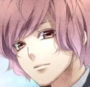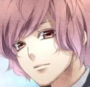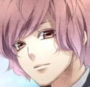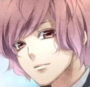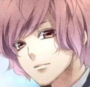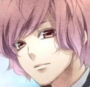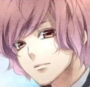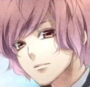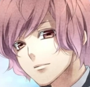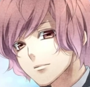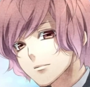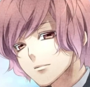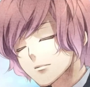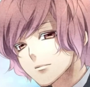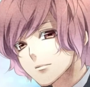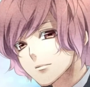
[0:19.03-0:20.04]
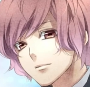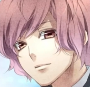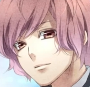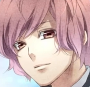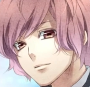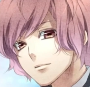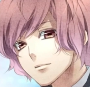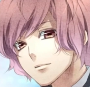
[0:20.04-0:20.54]

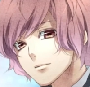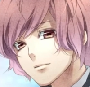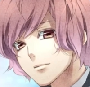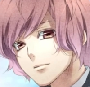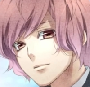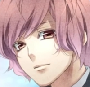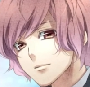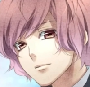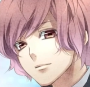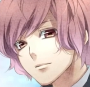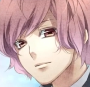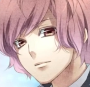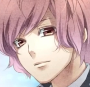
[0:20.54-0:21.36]
No words are spoken by the person on screen.